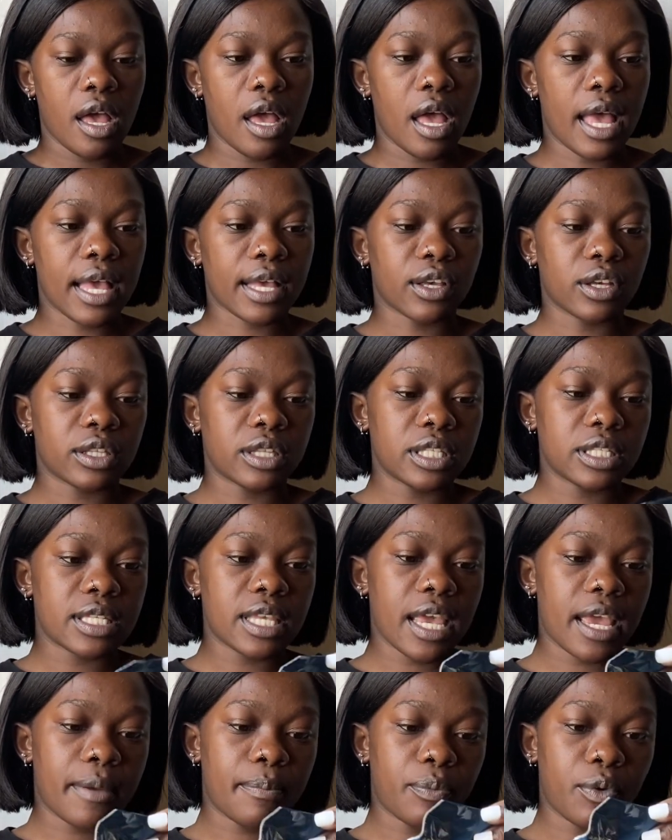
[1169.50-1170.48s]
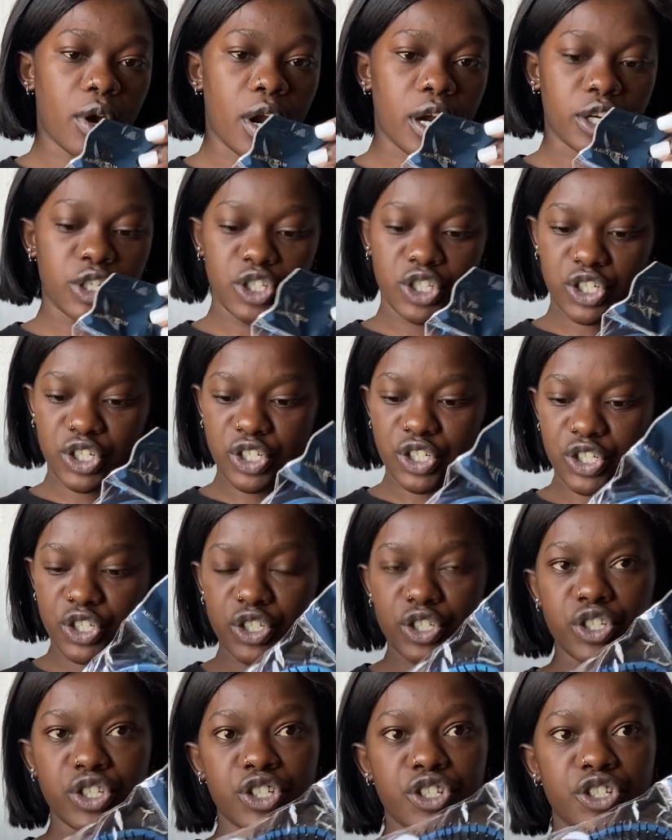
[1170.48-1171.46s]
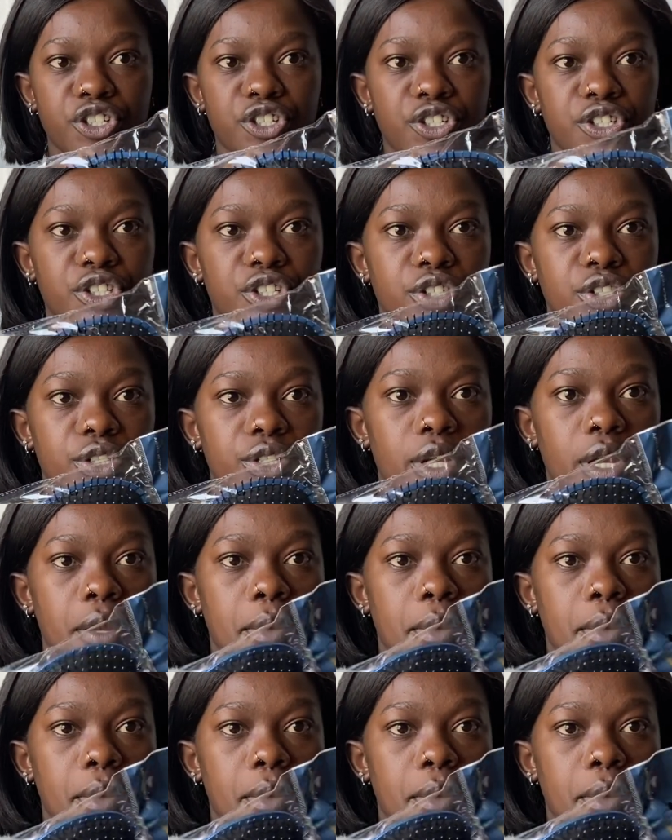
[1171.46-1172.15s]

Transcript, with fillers: I got this hairbrush